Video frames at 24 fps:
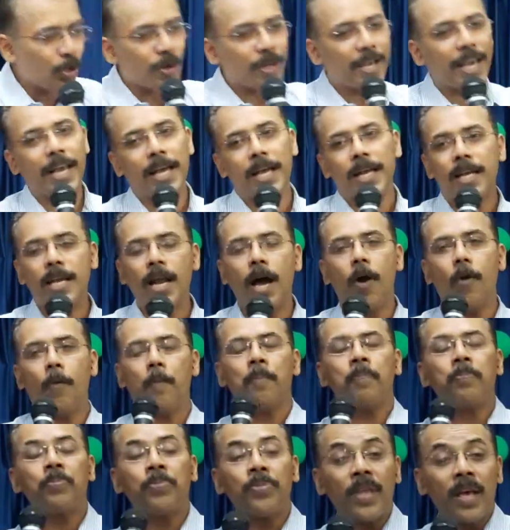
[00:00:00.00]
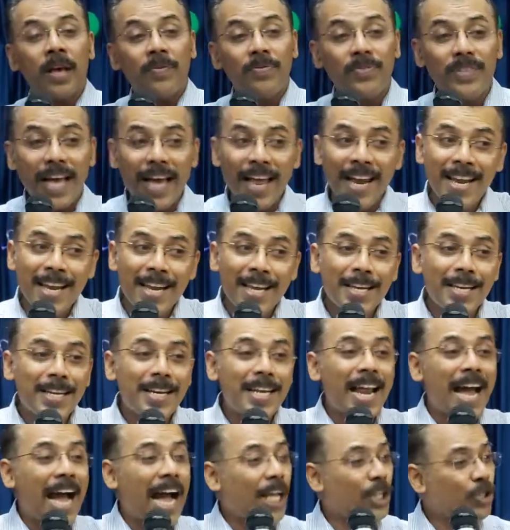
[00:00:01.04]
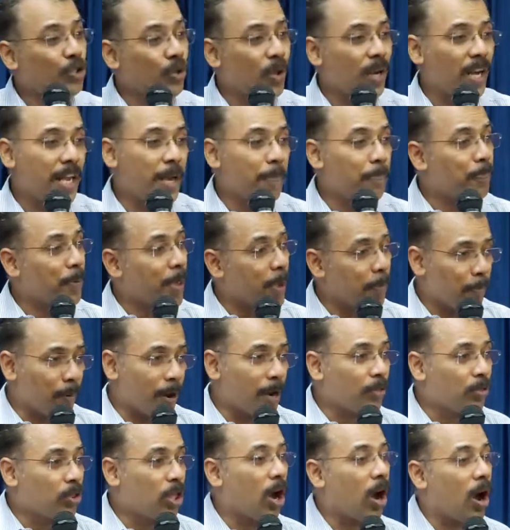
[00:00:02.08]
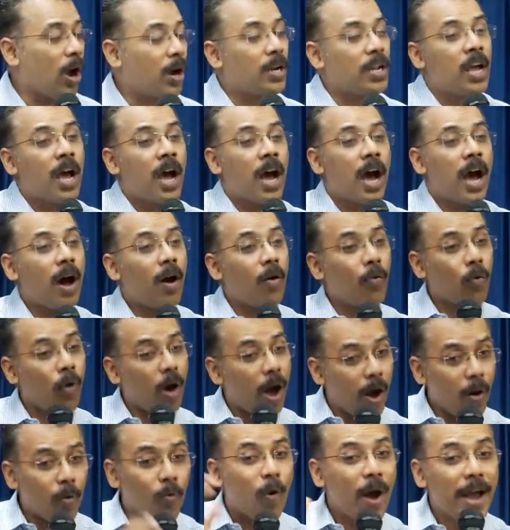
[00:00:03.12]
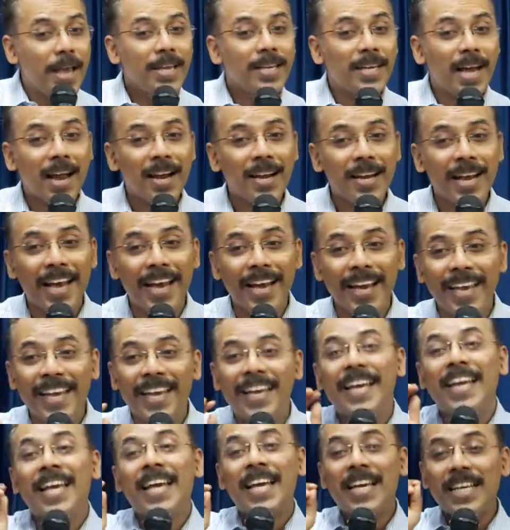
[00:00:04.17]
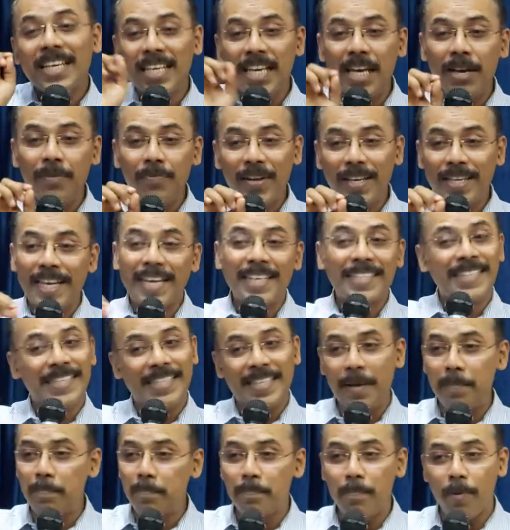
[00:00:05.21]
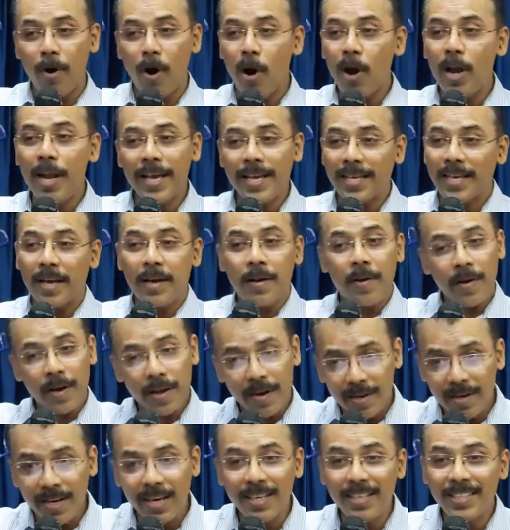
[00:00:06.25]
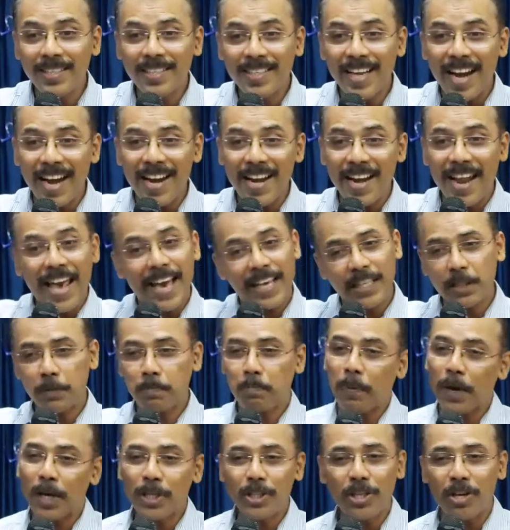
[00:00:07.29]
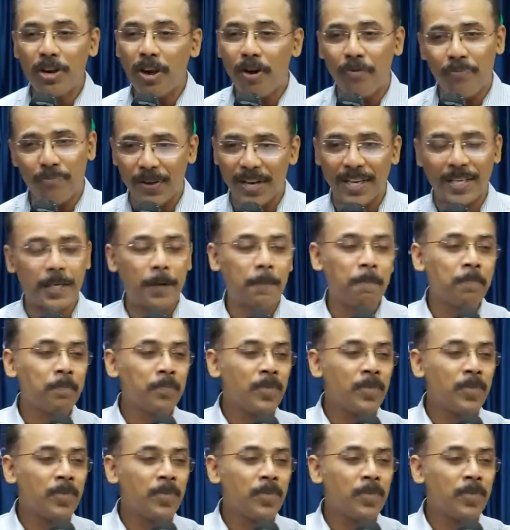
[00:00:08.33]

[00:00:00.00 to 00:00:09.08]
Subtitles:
Okay, now then gradually people thought, why can't I give it a symbolic written expression of it?